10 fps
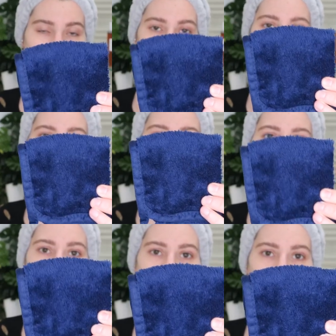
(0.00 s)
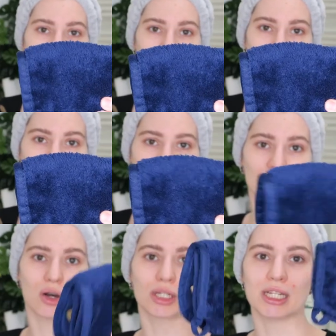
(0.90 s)
which you're going to wet, squeeze it
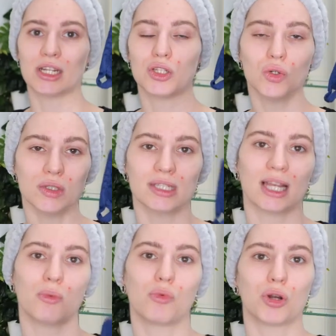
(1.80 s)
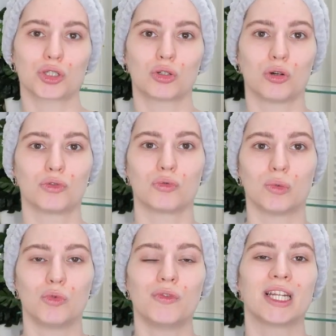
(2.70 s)
out, and then use the damp washcloth to
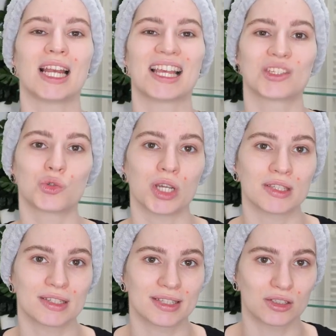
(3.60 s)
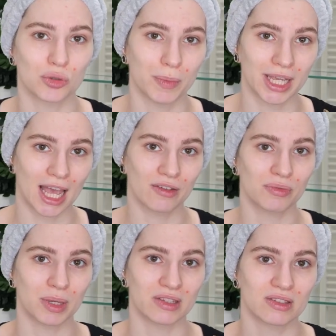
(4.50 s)
remove any last traces that you may
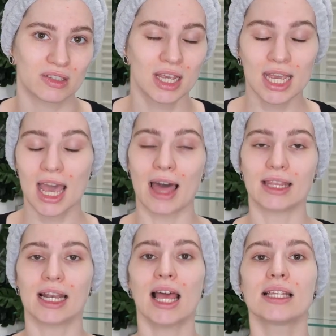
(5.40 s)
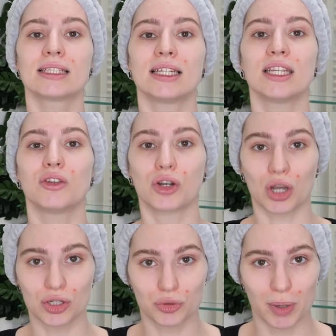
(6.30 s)
have missed. And then lastly, you're
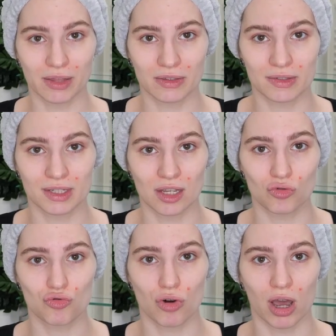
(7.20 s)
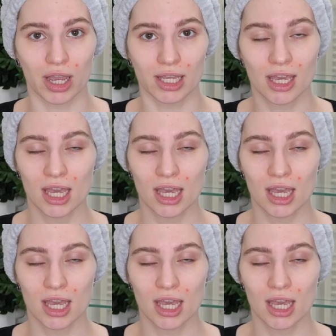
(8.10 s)
going to pat the skin dry.